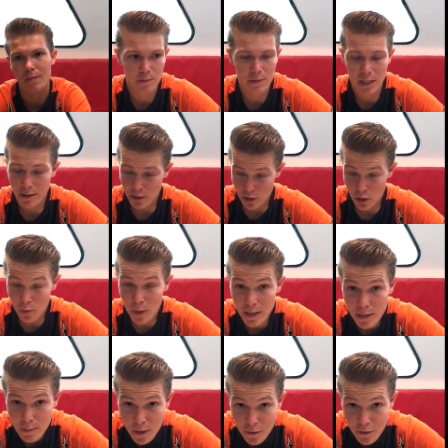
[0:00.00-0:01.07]
There's
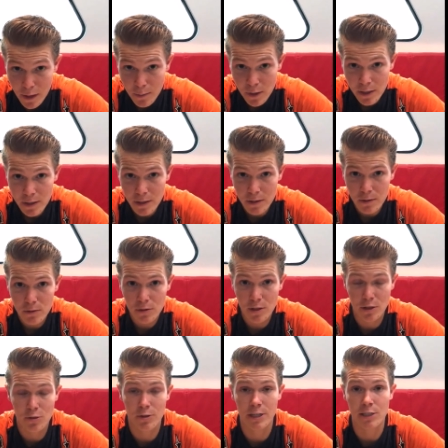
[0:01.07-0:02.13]
nobody in my family who
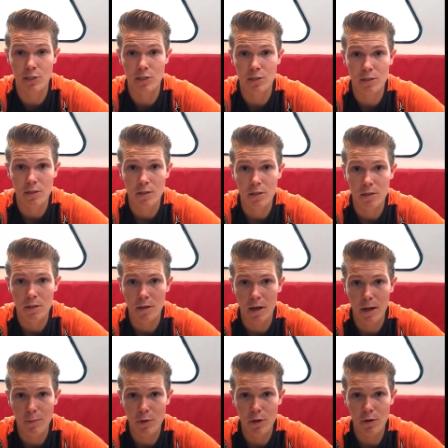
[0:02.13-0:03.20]
does race.
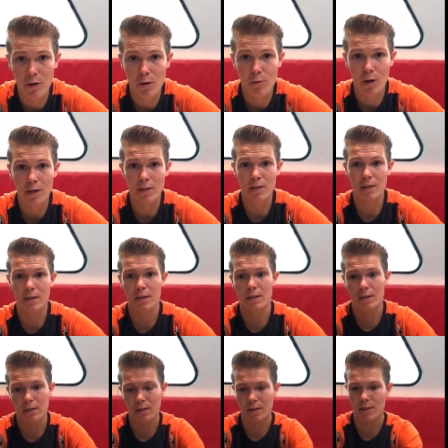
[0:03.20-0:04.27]
I'm the only one,
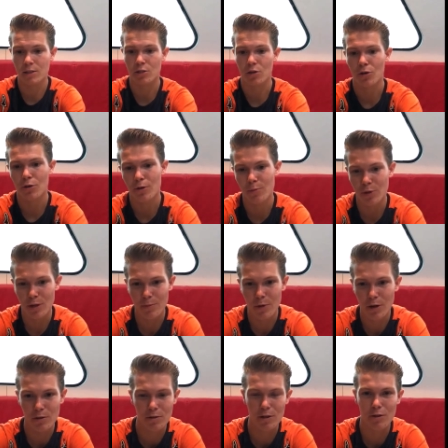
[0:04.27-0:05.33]
and I saw a mini
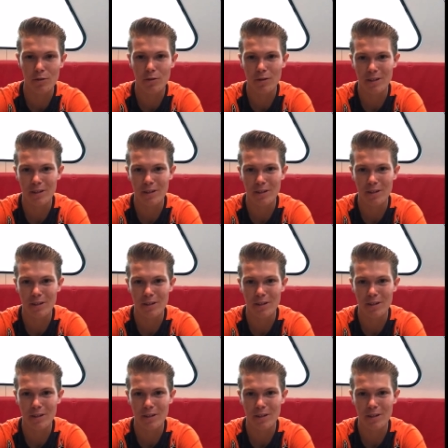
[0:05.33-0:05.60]
moto